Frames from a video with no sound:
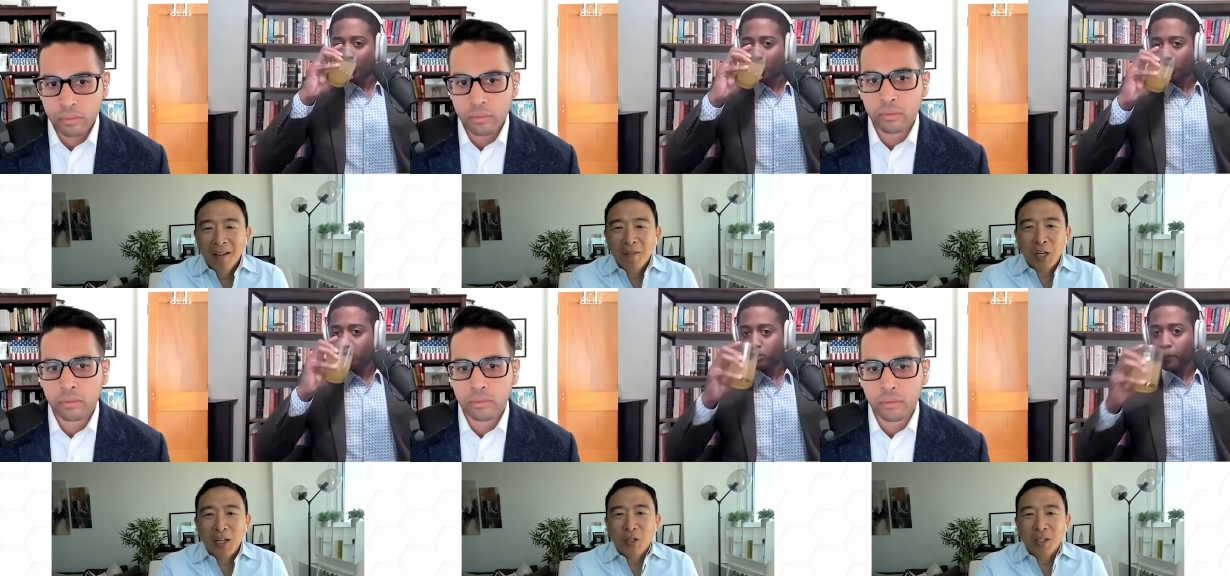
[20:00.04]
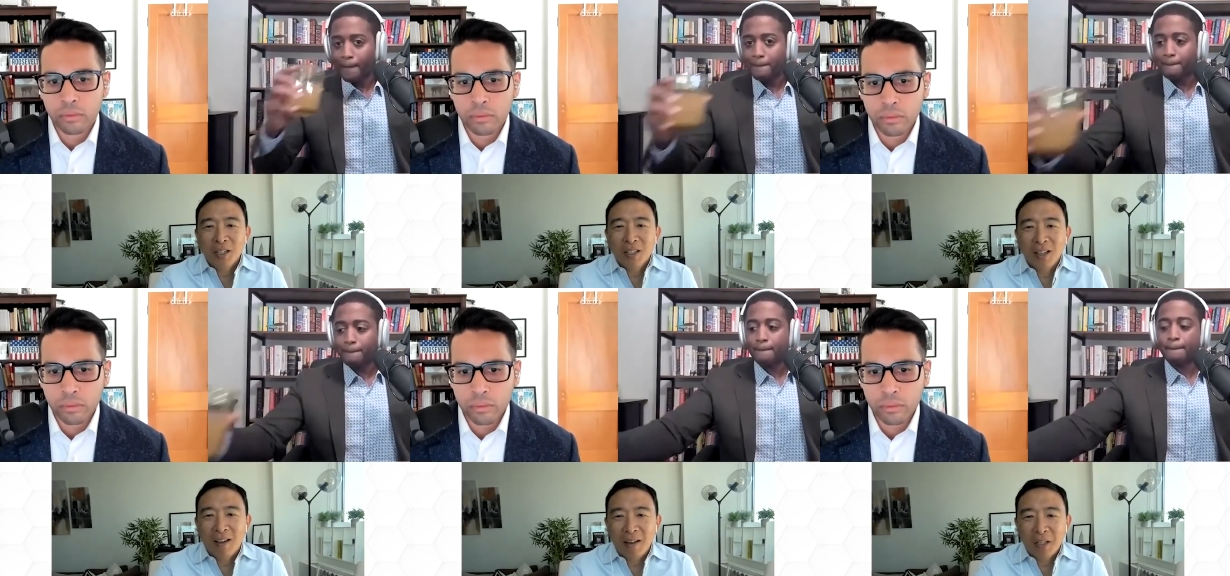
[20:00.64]
Speaker 1: changes
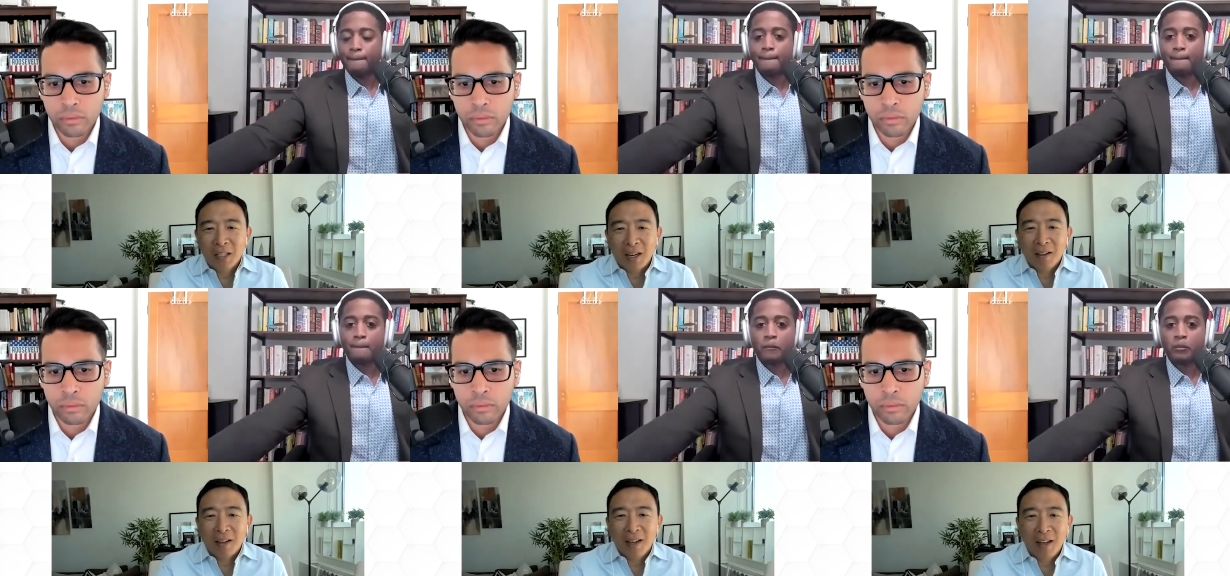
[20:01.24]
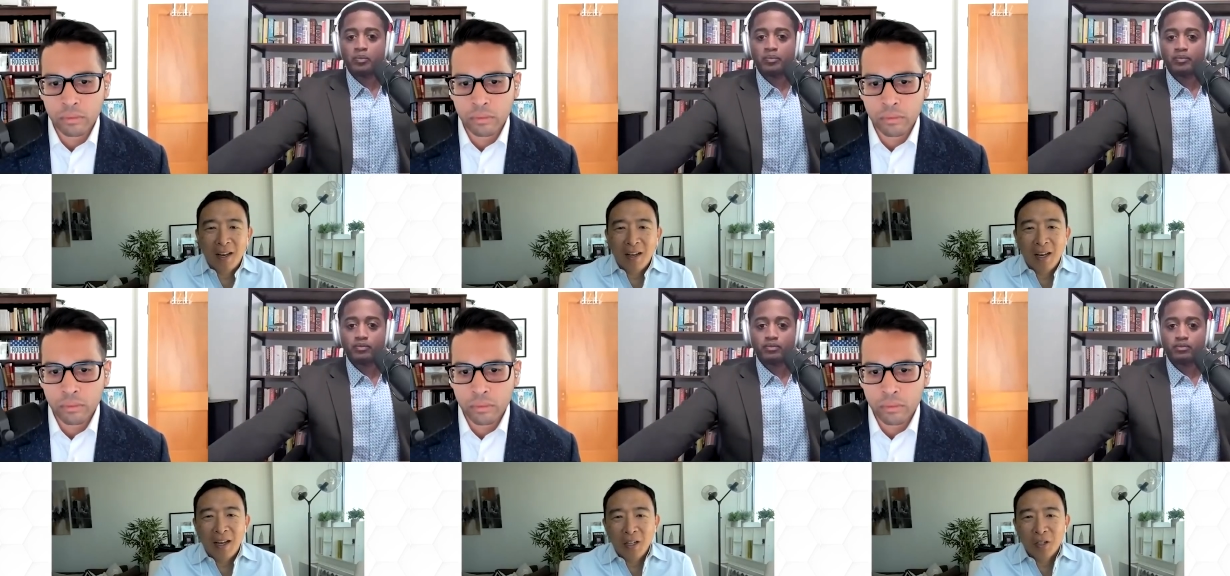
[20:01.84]
uh, necessarily in, in,
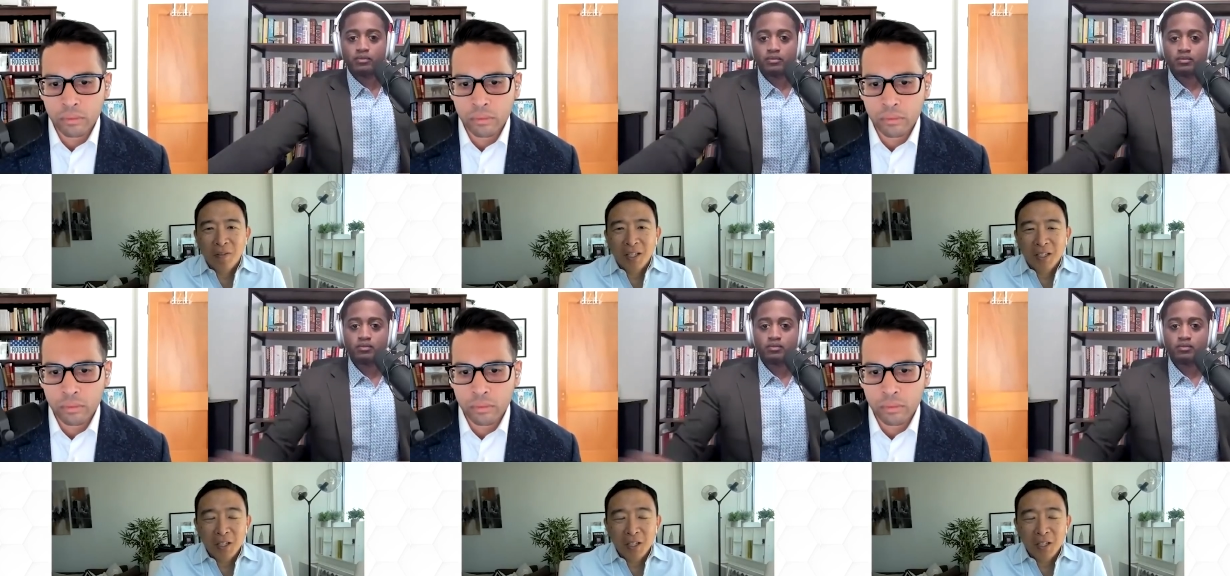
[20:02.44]
in each of these